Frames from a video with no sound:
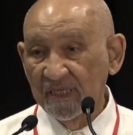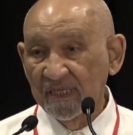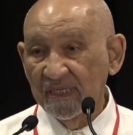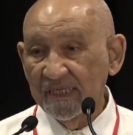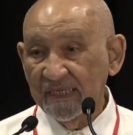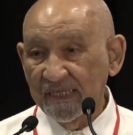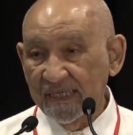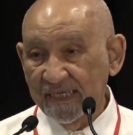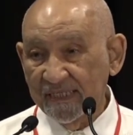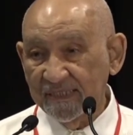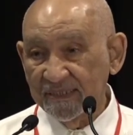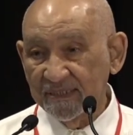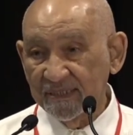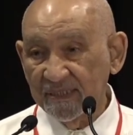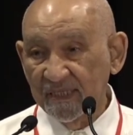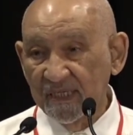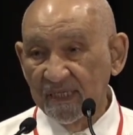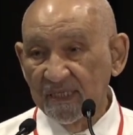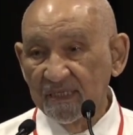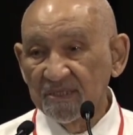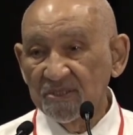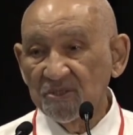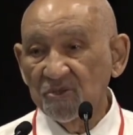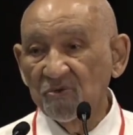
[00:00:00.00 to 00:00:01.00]
Yes.
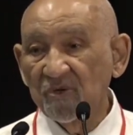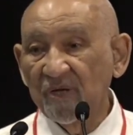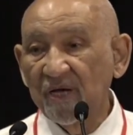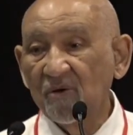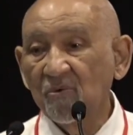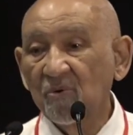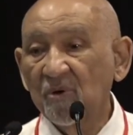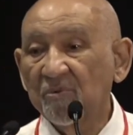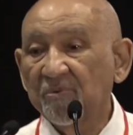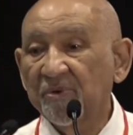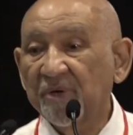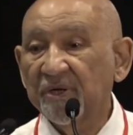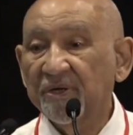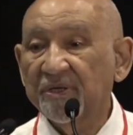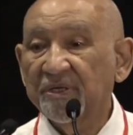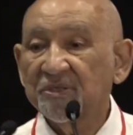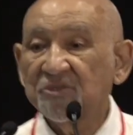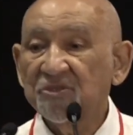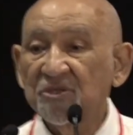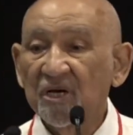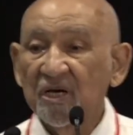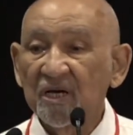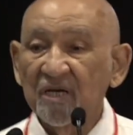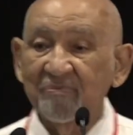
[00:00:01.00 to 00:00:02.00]
So now what we're going to
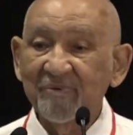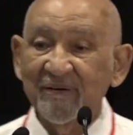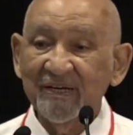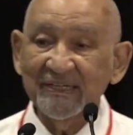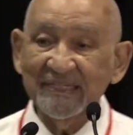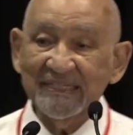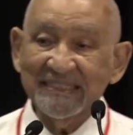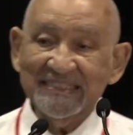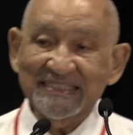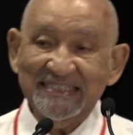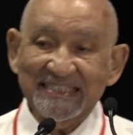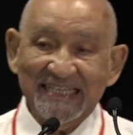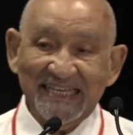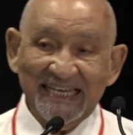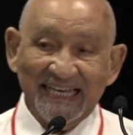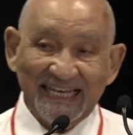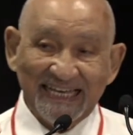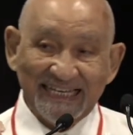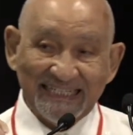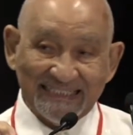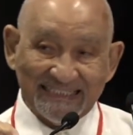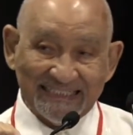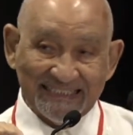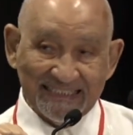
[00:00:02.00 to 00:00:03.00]
talk about is the
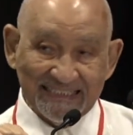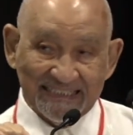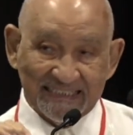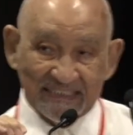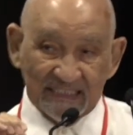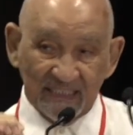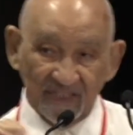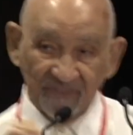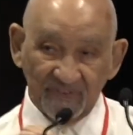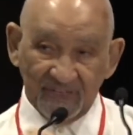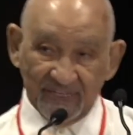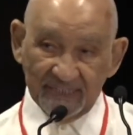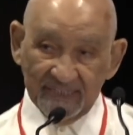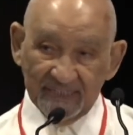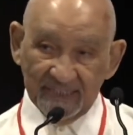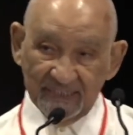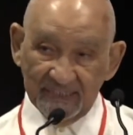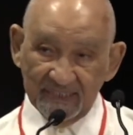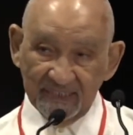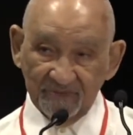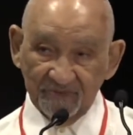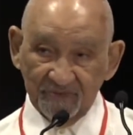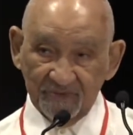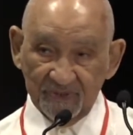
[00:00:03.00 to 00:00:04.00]
essence of
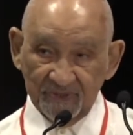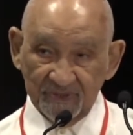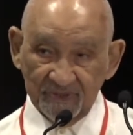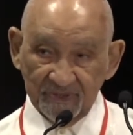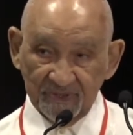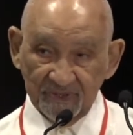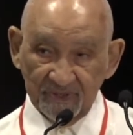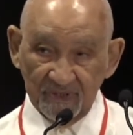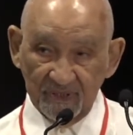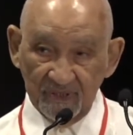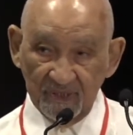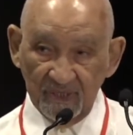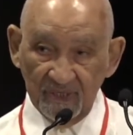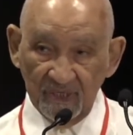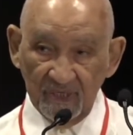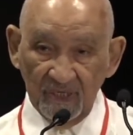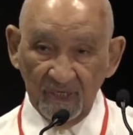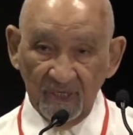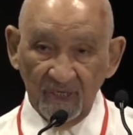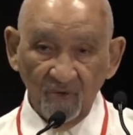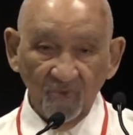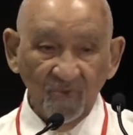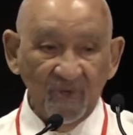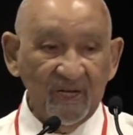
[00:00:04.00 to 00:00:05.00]
ethnic difference.
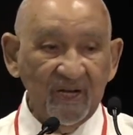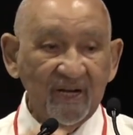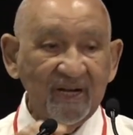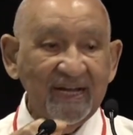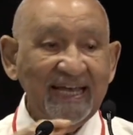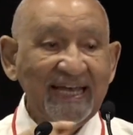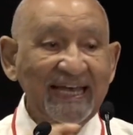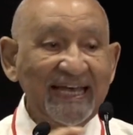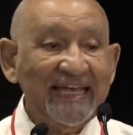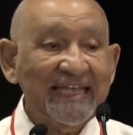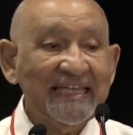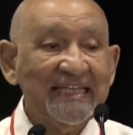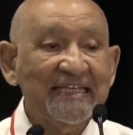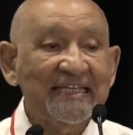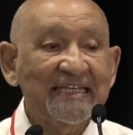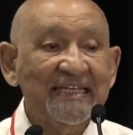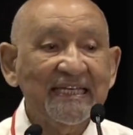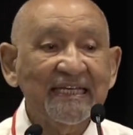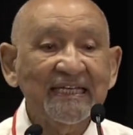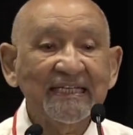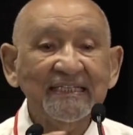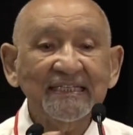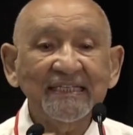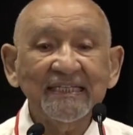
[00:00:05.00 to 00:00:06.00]
We are
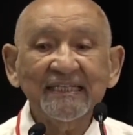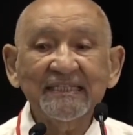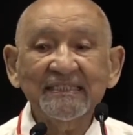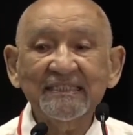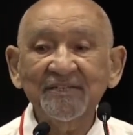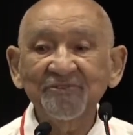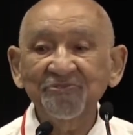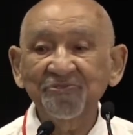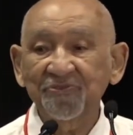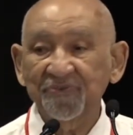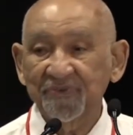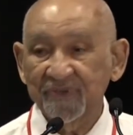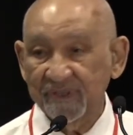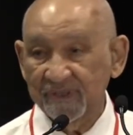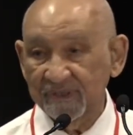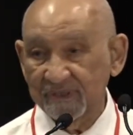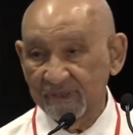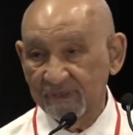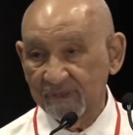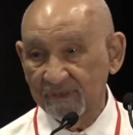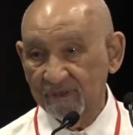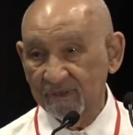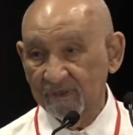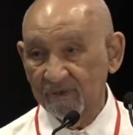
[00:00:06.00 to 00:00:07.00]
ethnically
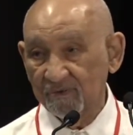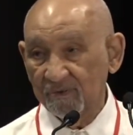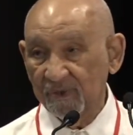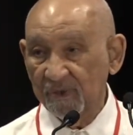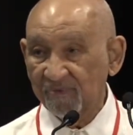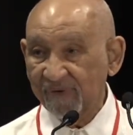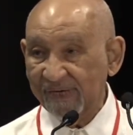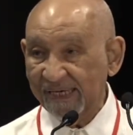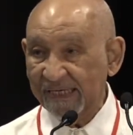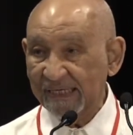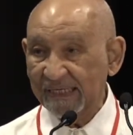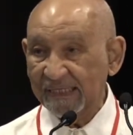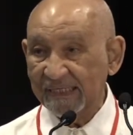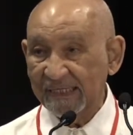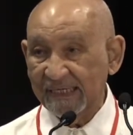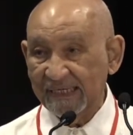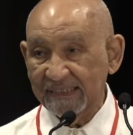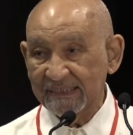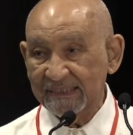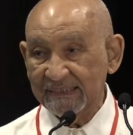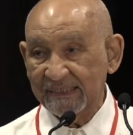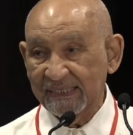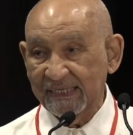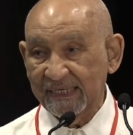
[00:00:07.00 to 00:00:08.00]
different. We
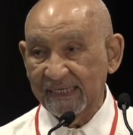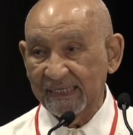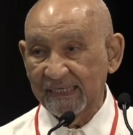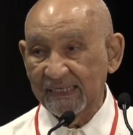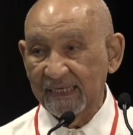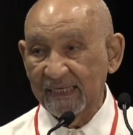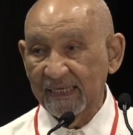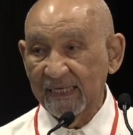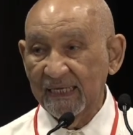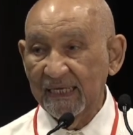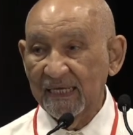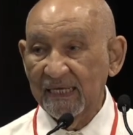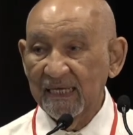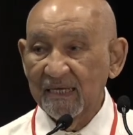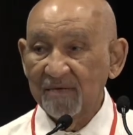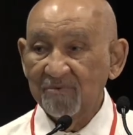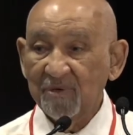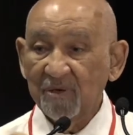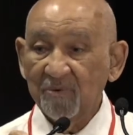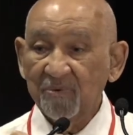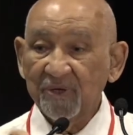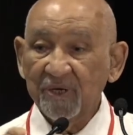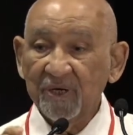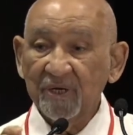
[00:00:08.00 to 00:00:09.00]
recognize that.
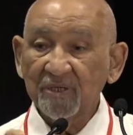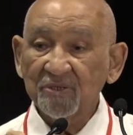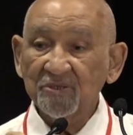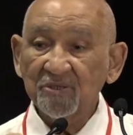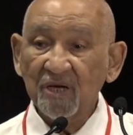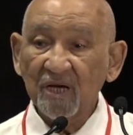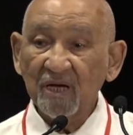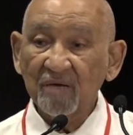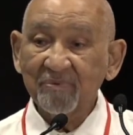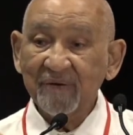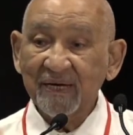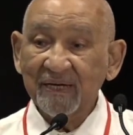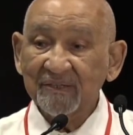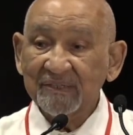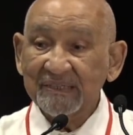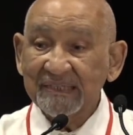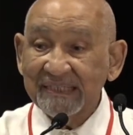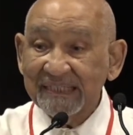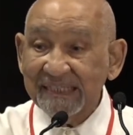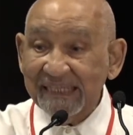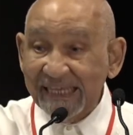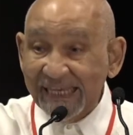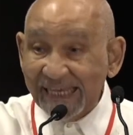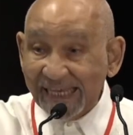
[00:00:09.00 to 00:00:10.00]
But we're going to talk about
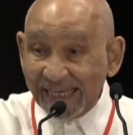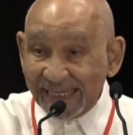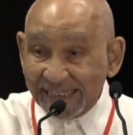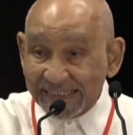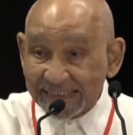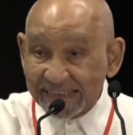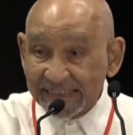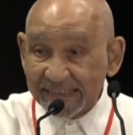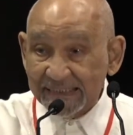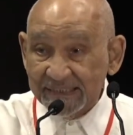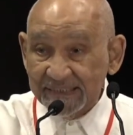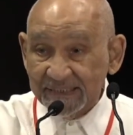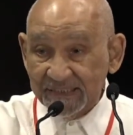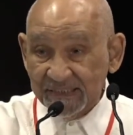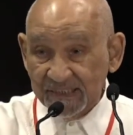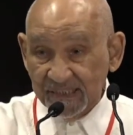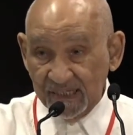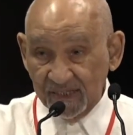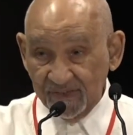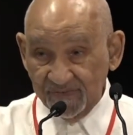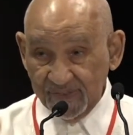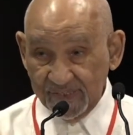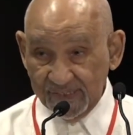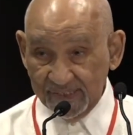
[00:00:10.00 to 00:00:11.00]
the essence
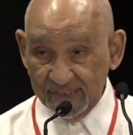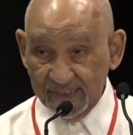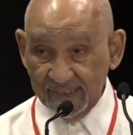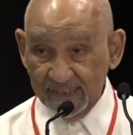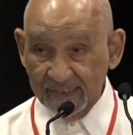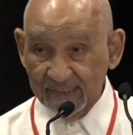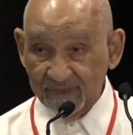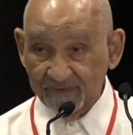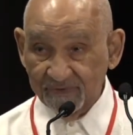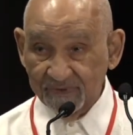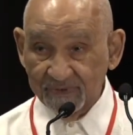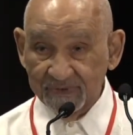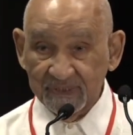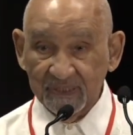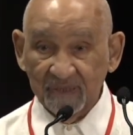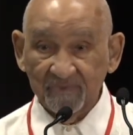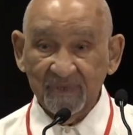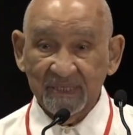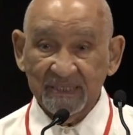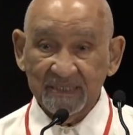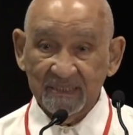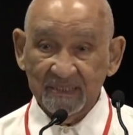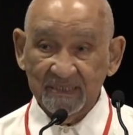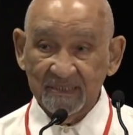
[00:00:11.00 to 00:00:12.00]
of ethnic difference that
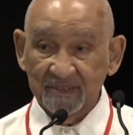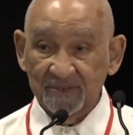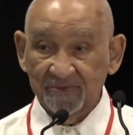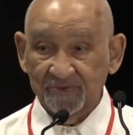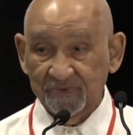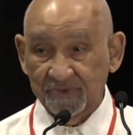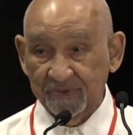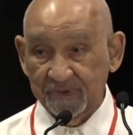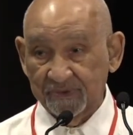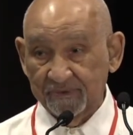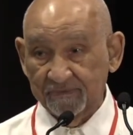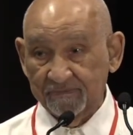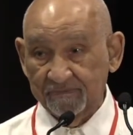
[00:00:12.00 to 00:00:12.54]
makes us different.